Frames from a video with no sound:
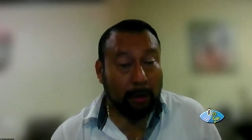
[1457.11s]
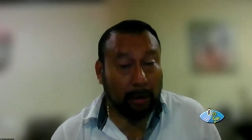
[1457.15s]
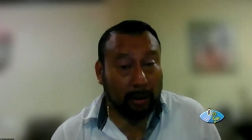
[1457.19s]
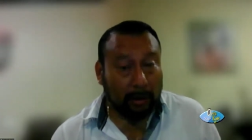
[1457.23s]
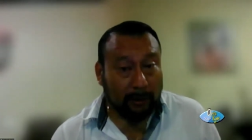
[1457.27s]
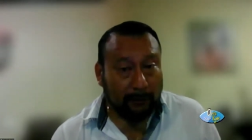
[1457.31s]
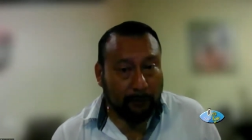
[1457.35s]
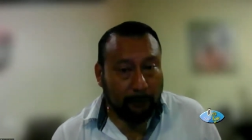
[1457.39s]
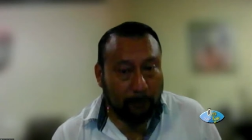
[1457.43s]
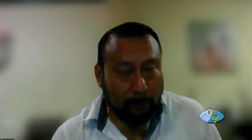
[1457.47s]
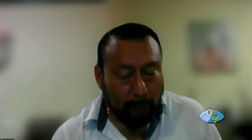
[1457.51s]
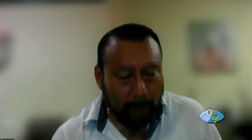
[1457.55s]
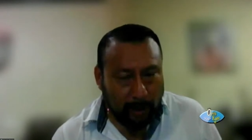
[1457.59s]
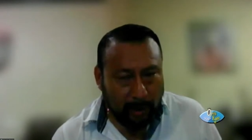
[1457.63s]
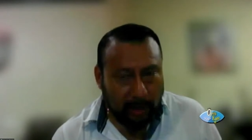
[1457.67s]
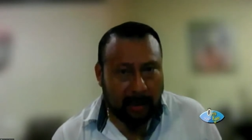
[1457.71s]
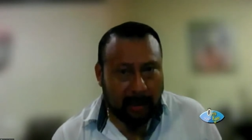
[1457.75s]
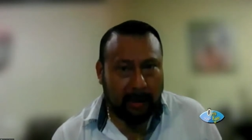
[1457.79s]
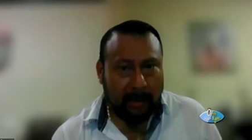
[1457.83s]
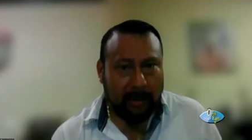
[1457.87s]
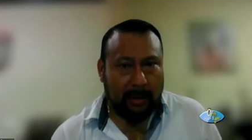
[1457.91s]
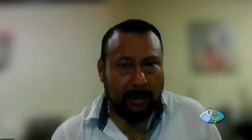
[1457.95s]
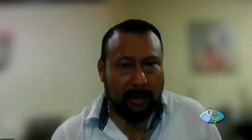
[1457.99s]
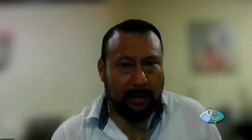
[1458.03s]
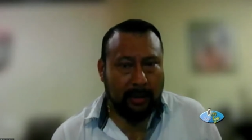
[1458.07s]
But if
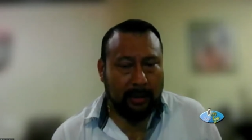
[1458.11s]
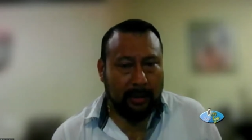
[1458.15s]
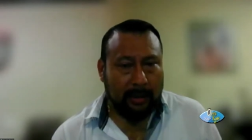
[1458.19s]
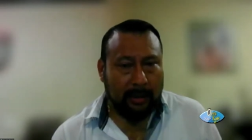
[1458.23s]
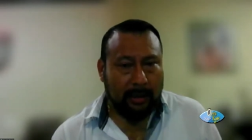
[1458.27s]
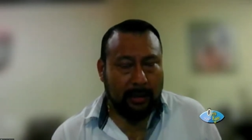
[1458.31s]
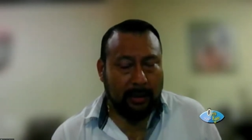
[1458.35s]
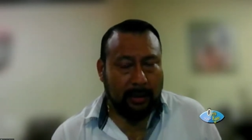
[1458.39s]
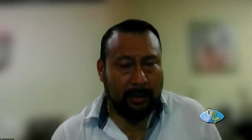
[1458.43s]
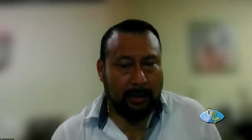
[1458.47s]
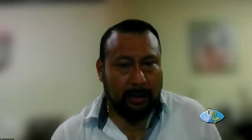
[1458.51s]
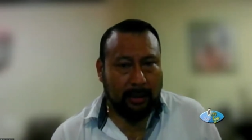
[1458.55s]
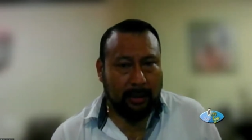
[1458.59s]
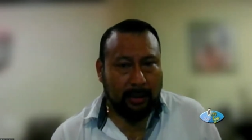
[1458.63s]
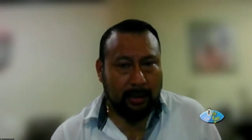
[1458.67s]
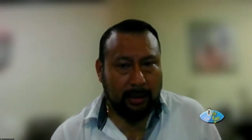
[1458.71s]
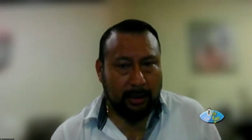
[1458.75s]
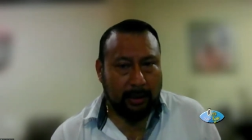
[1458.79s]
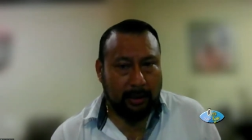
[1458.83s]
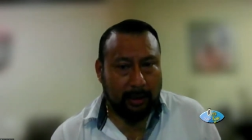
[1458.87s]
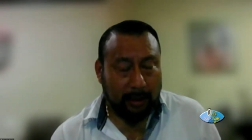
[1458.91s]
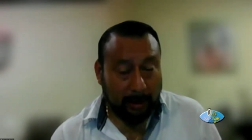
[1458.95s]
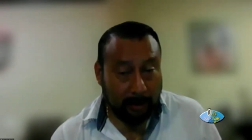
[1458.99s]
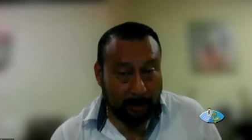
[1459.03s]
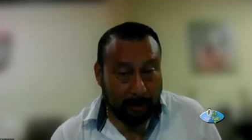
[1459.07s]
we
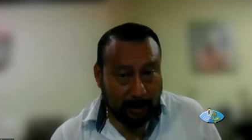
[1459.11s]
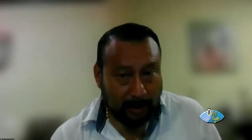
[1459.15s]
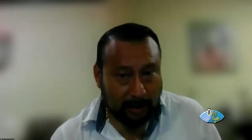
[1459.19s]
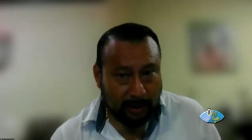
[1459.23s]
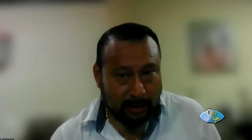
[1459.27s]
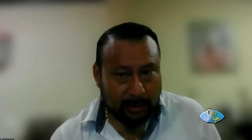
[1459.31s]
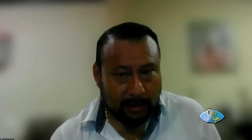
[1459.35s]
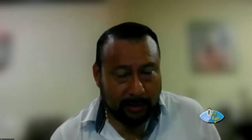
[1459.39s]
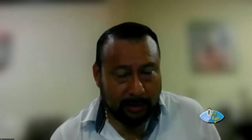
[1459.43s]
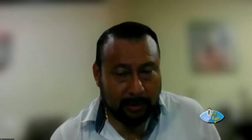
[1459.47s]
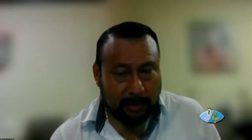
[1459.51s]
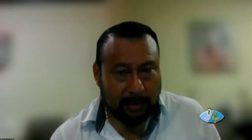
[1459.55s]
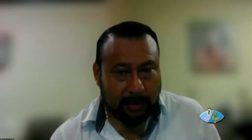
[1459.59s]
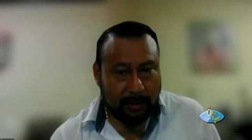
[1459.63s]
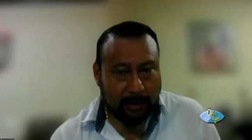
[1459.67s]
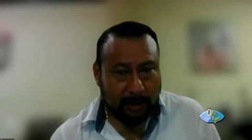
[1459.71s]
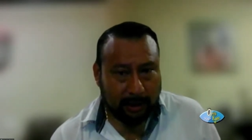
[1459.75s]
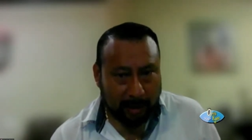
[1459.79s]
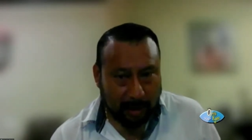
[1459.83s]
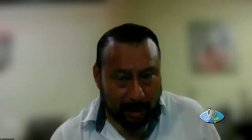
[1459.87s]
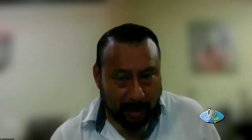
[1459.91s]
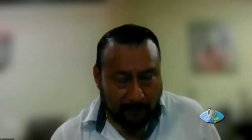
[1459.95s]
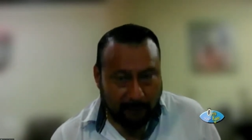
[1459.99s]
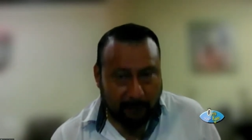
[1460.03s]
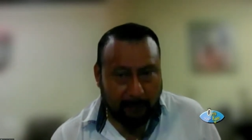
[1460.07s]
in this
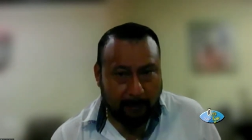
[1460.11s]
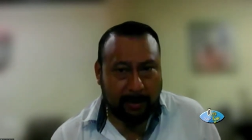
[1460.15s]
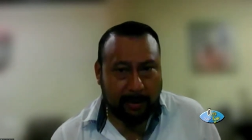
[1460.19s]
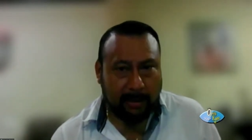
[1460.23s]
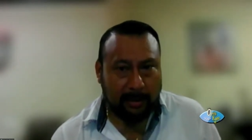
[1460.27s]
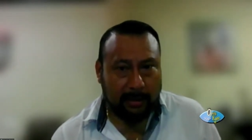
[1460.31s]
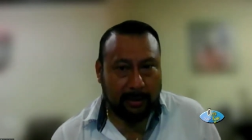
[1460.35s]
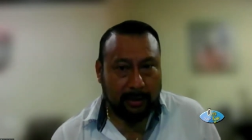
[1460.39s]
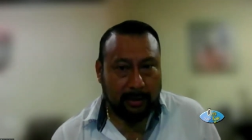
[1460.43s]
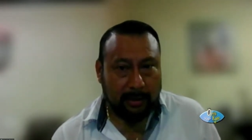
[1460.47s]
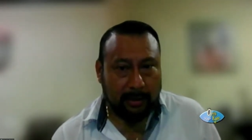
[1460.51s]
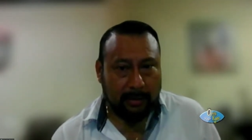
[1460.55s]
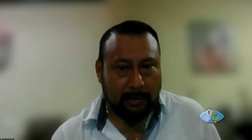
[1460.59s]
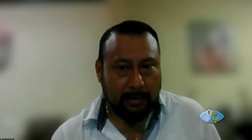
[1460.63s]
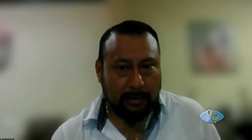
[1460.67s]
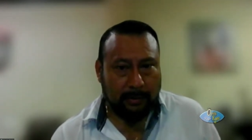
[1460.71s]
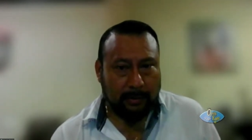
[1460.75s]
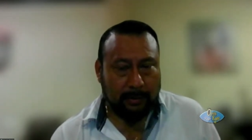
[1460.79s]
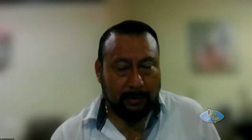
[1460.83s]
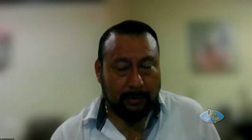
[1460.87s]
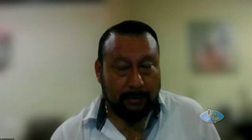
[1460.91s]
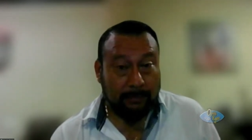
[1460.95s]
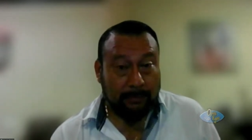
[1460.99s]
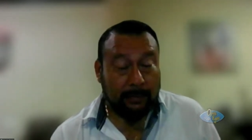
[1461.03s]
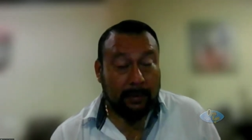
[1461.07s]
government
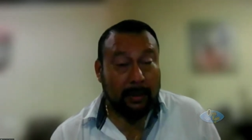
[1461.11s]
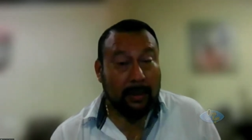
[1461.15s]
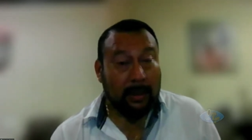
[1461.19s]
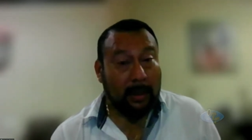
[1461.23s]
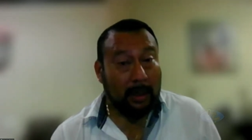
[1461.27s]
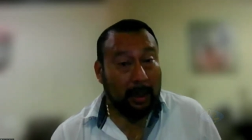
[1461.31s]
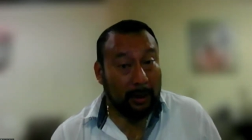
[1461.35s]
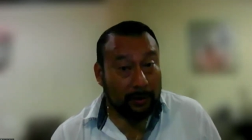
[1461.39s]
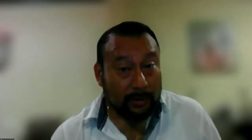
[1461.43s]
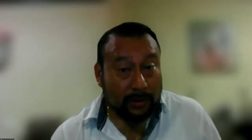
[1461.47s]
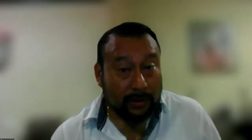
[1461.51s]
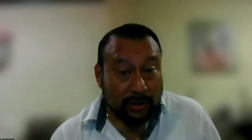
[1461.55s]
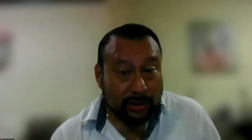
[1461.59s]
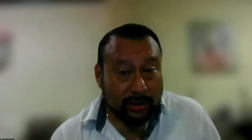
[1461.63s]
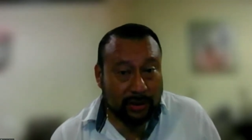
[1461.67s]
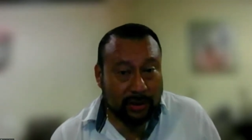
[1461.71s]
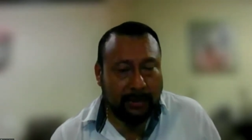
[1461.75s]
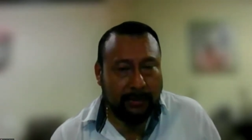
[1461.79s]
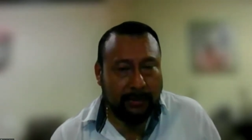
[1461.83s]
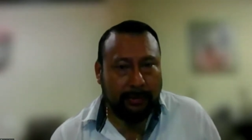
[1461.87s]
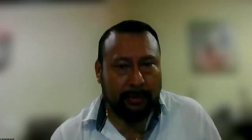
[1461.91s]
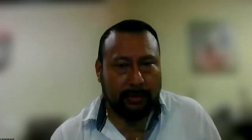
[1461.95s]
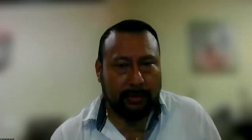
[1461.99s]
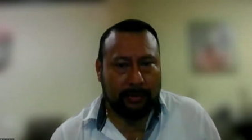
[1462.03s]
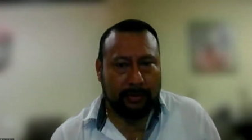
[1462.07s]
are
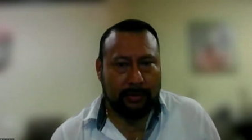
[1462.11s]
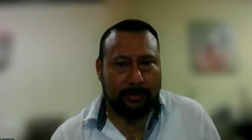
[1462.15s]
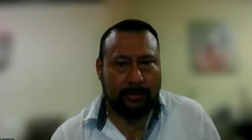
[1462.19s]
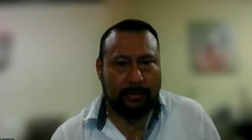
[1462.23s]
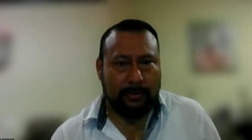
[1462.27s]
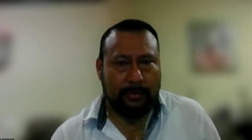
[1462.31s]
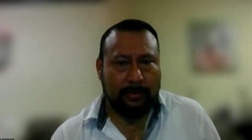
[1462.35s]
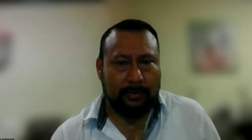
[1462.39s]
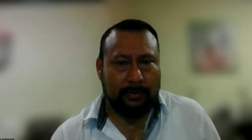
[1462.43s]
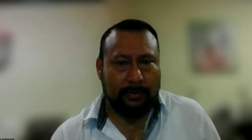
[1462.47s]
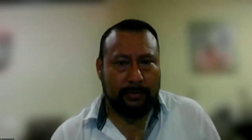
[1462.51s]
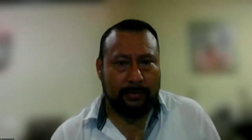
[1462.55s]
serious